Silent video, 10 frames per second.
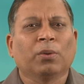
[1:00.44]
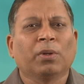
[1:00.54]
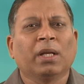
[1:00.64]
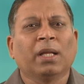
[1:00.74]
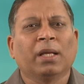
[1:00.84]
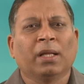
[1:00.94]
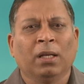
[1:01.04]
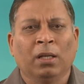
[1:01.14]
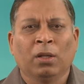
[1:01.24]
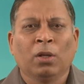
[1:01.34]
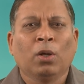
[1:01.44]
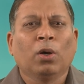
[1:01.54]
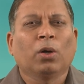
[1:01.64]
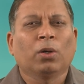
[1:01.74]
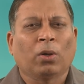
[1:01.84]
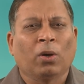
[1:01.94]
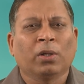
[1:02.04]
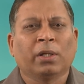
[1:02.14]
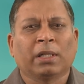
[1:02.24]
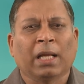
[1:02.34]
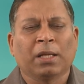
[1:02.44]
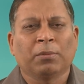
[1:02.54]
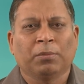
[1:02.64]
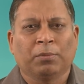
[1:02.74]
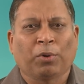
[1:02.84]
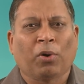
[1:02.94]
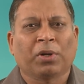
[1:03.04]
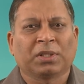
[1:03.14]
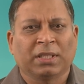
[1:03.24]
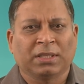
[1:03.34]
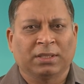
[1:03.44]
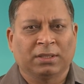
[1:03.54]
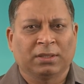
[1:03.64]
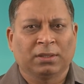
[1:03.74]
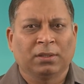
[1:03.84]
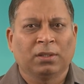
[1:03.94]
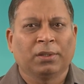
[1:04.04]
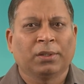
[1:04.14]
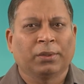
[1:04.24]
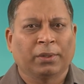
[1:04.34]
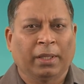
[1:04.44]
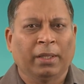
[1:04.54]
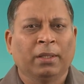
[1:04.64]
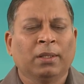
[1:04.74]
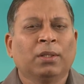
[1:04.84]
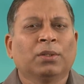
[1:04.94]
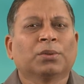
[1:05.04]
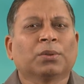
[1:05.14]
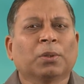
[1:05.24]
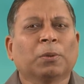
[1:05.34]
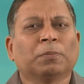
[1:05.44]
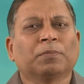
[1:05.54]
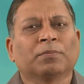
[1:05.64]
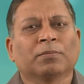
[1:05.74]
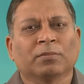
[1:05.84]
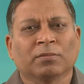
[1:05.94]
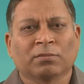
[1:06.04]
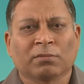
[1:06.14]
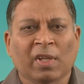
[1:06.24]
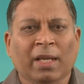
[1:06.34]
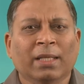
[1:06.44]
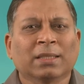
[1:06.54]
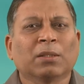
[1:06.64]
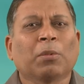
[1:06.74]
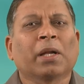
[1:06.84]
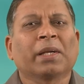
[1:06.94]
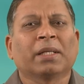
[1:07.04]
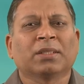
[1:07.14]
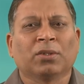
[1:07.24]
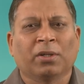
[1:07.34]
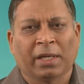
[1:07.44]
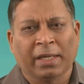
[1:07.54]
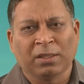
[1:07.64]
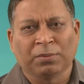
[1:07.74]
only in longer time product changes. Okay, so let's say the market is not ready